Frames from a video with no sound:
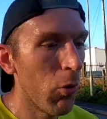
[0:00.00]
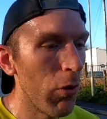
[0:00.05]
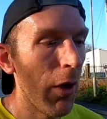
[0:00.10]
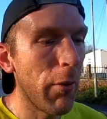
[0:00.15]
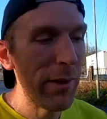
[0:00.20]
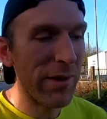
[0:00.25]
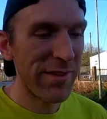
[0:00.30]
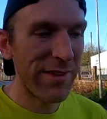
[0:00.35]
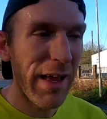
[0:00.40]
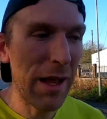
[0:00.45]

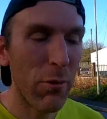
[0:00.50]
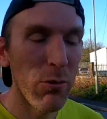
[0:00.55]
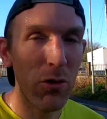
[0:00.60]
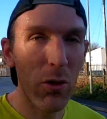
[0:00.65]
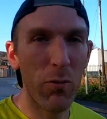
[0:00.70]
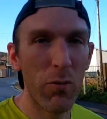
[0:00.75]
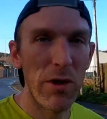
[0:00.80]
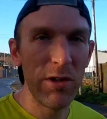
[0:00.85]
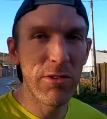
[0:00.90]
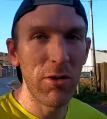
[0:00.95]
although it
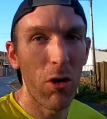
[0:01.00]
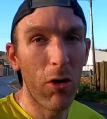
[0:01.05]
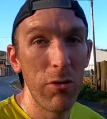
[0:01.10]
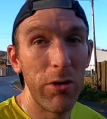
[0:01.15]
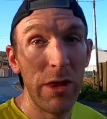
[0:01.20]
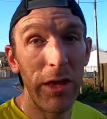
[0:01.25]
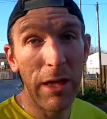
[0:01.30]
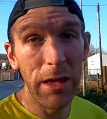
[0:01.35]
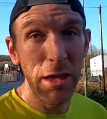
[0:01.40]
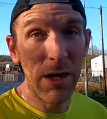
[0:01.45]
sounds obvious
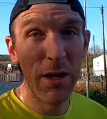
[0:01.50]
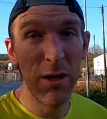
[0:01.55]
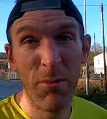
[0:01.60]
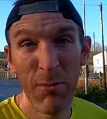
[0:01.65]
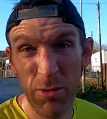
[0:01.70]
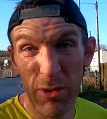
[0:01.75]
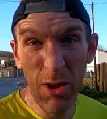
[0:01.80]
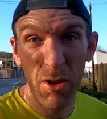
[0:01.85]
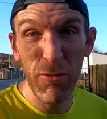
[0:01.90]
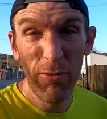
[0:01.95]
on the
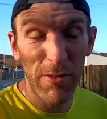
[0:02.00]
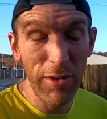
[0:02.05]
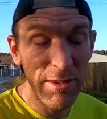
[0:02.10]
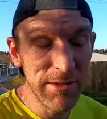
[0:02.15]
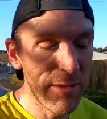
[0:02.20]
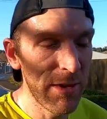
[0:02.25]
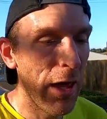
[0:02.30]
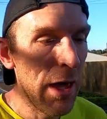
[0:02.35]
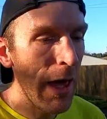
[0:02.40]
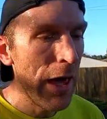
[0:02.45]

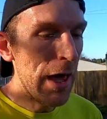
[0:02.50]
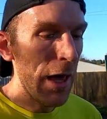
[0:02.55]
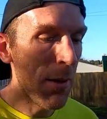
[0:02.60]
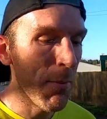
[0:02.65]
surface,